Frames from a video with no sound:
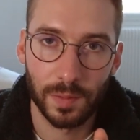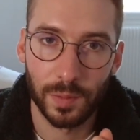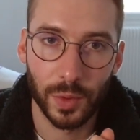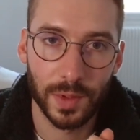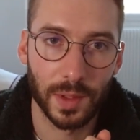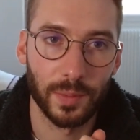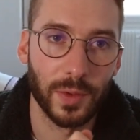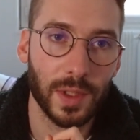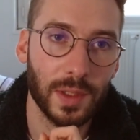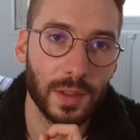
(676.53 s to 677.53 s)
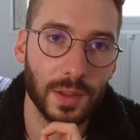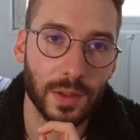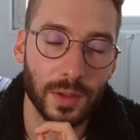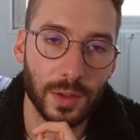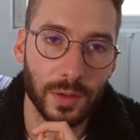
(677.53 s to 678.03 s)
put something,
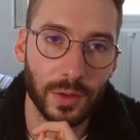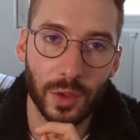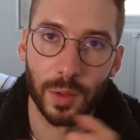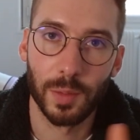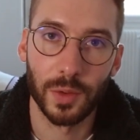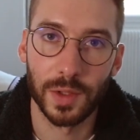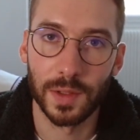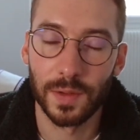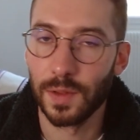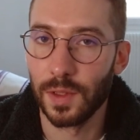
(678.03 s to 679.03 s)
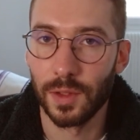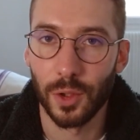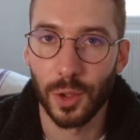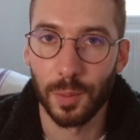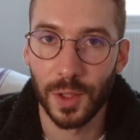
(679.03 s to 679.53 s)
talk about it in the
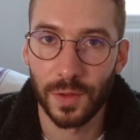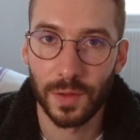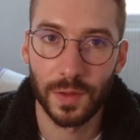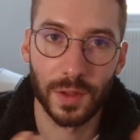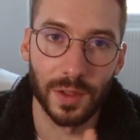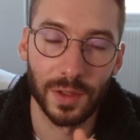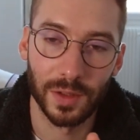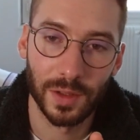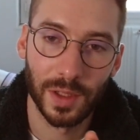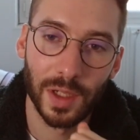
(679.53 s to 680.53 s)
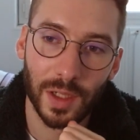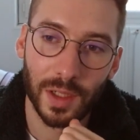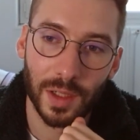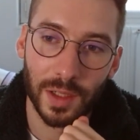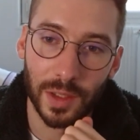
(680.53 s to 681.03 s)
comments.
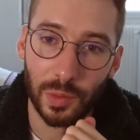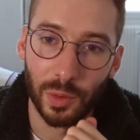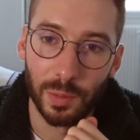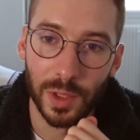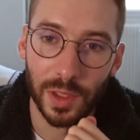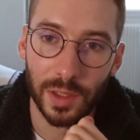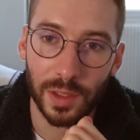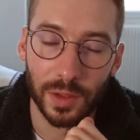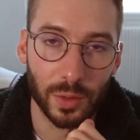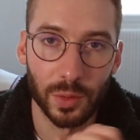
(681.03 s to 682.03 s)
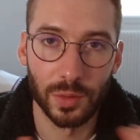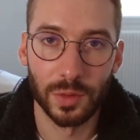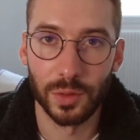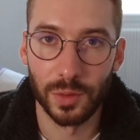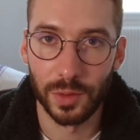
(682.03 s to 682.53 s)
It will be cool
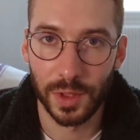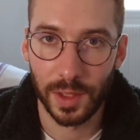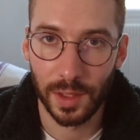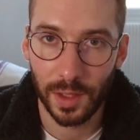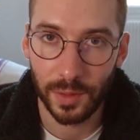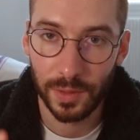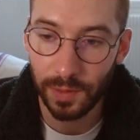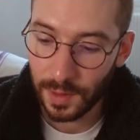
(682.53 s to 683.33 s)
to check it out.